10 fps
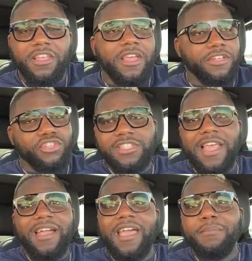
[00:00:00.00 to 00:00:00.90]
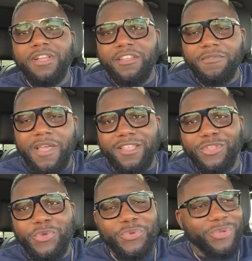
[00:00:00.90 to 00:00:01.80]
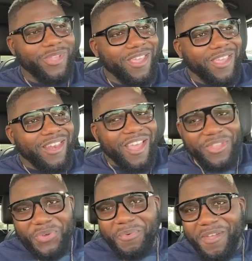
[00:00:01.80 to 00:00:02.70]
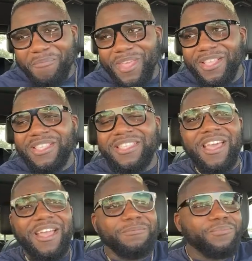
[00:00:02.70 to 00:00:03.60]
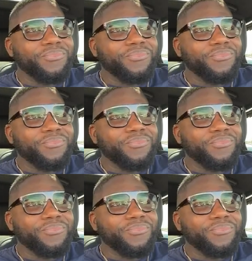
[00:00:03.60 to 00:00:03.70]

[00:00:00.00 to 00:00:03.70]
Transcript: Just like I believe that that human beings can